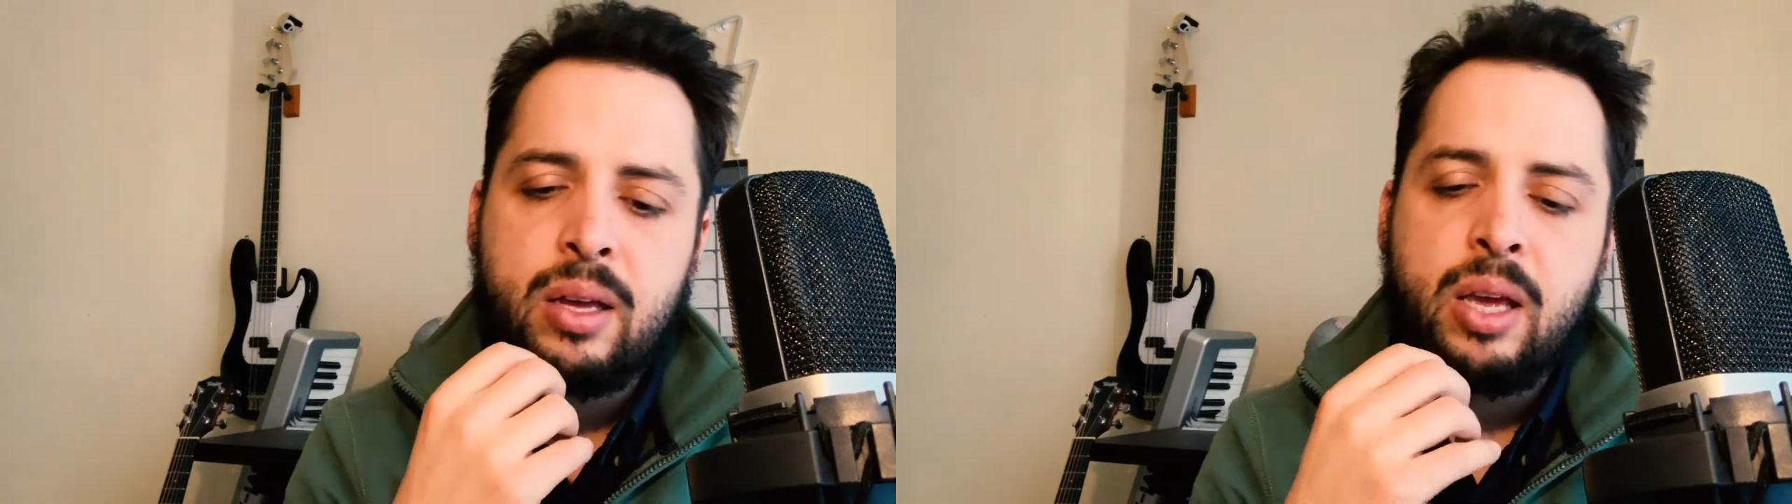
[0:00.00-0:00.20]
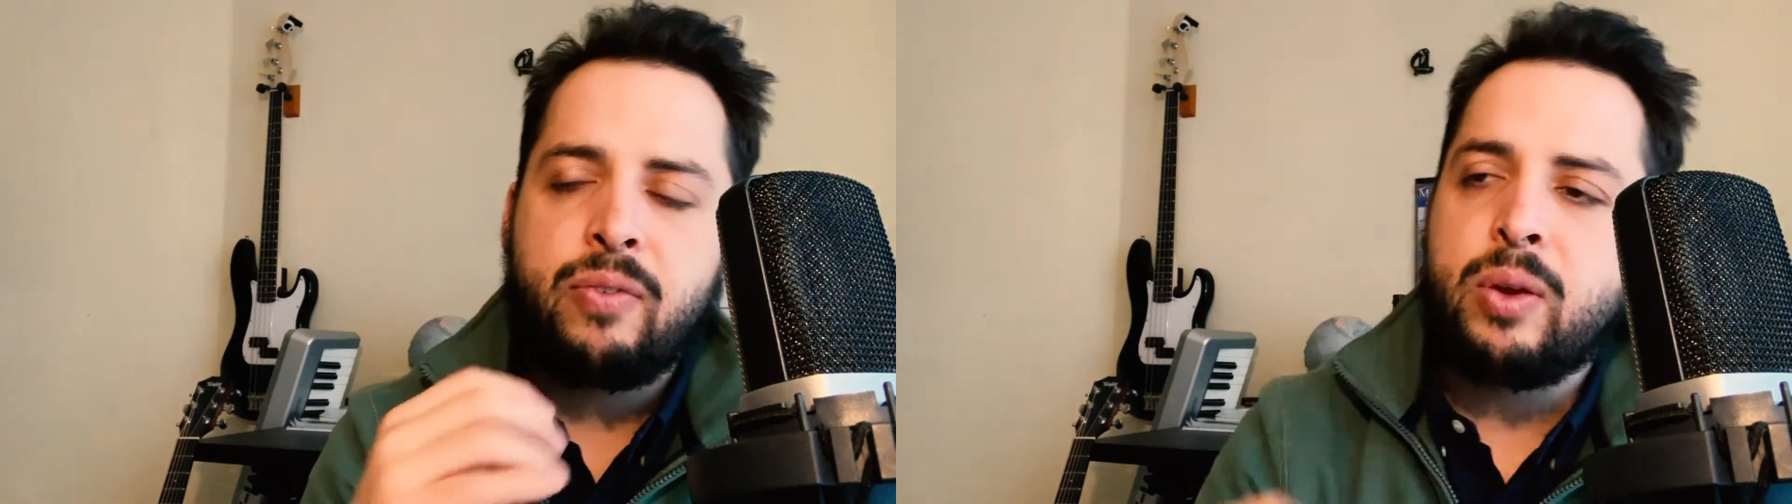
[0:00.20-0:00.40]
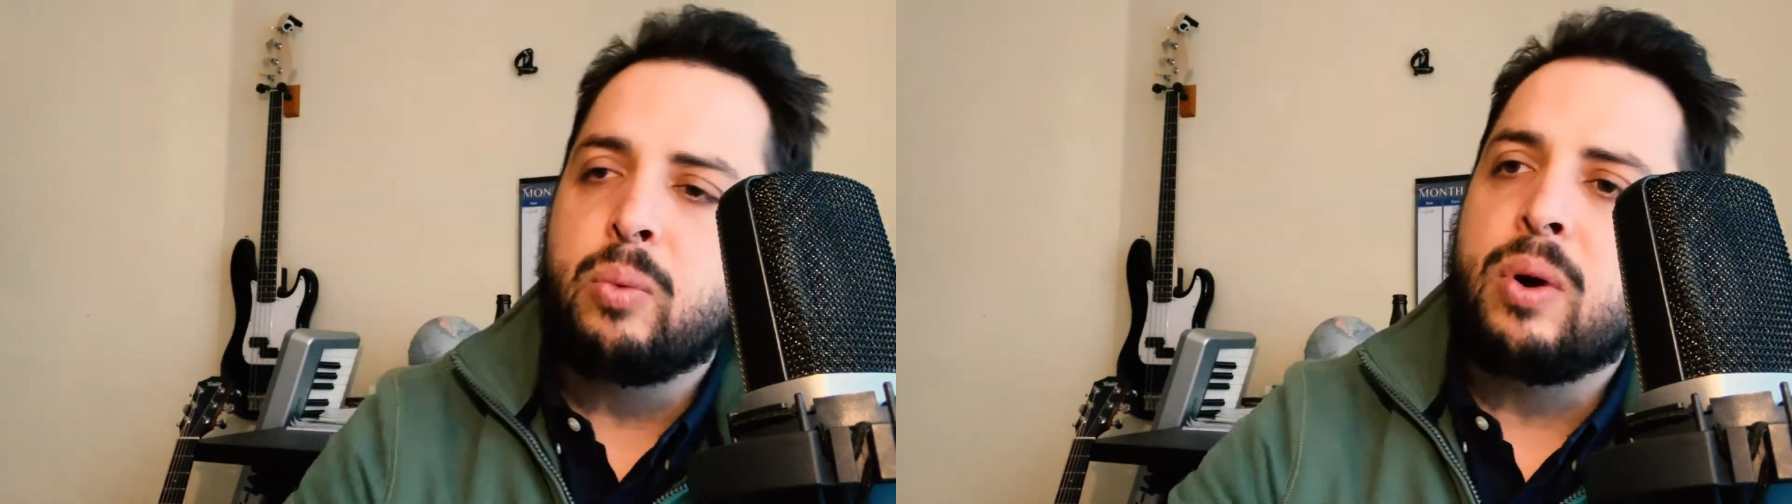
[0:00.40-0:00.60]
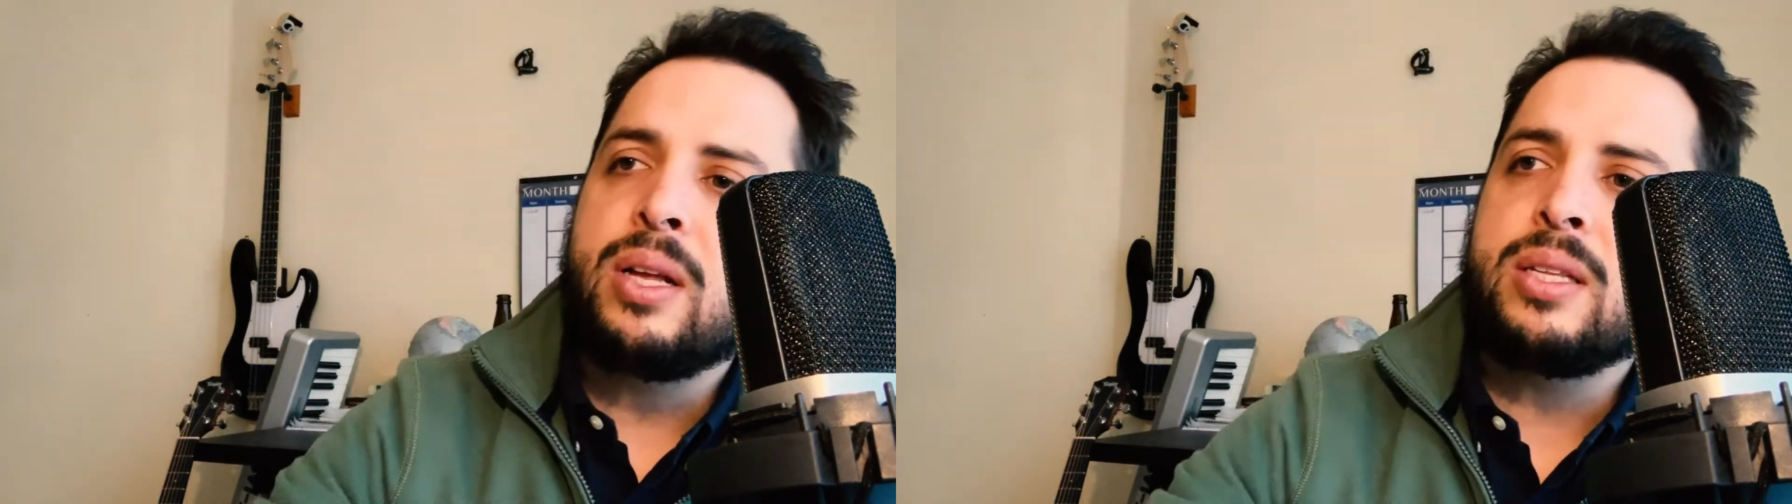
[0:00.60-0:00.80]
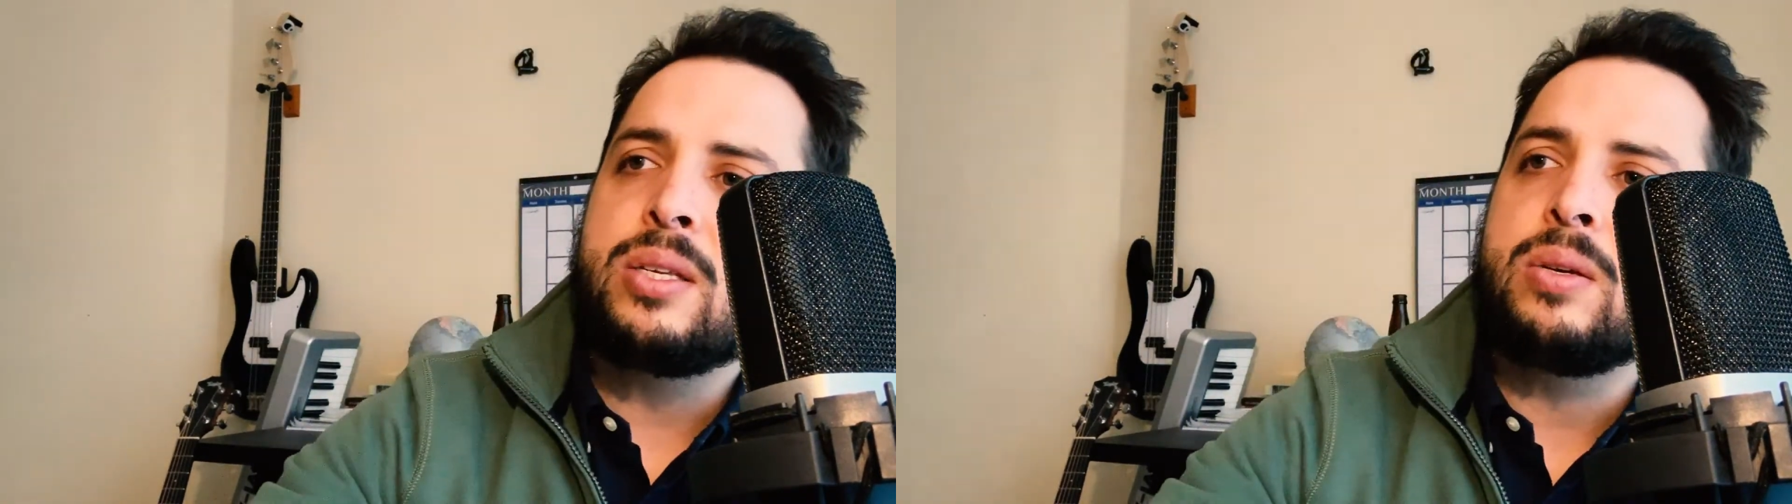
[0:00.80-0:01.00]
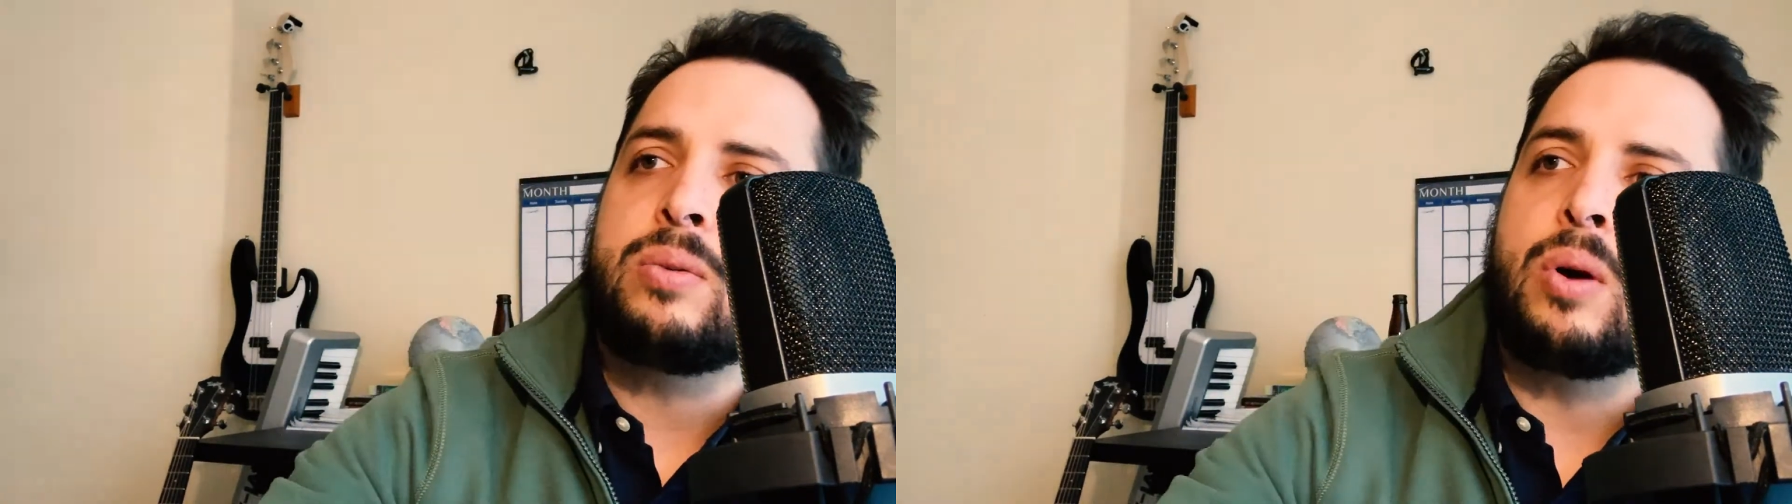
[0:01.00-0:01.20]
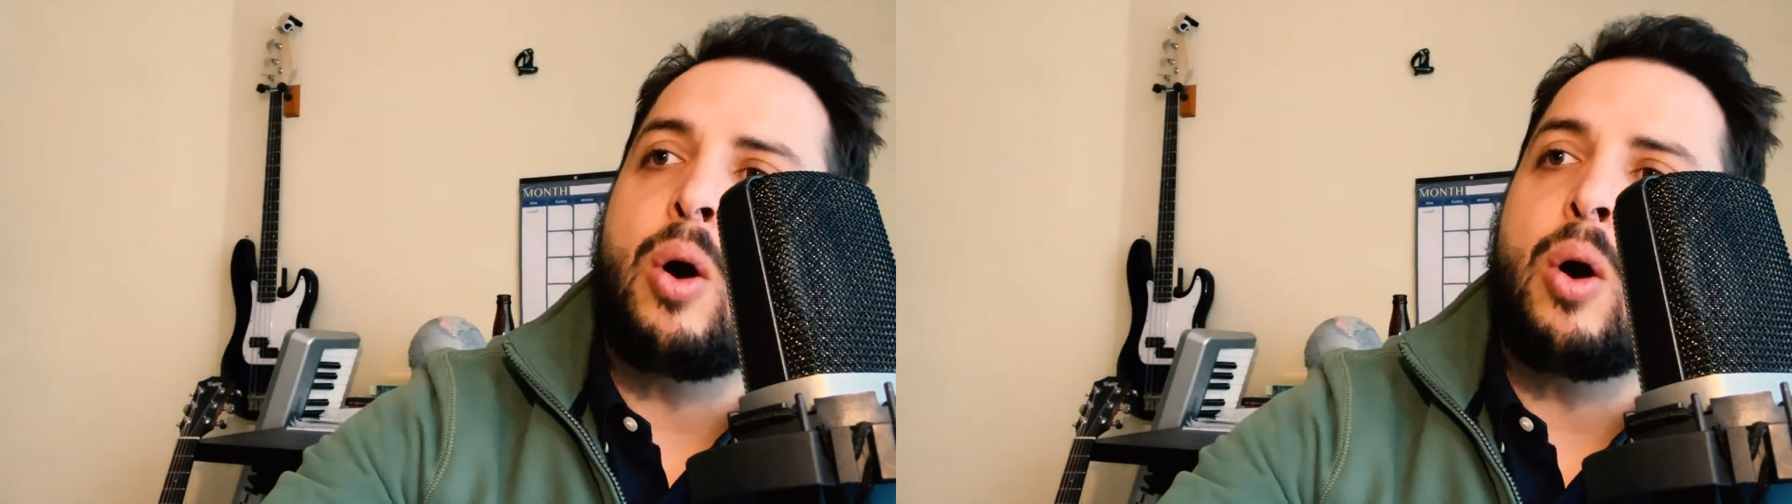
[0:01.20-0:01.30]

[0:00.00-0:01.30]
if you want to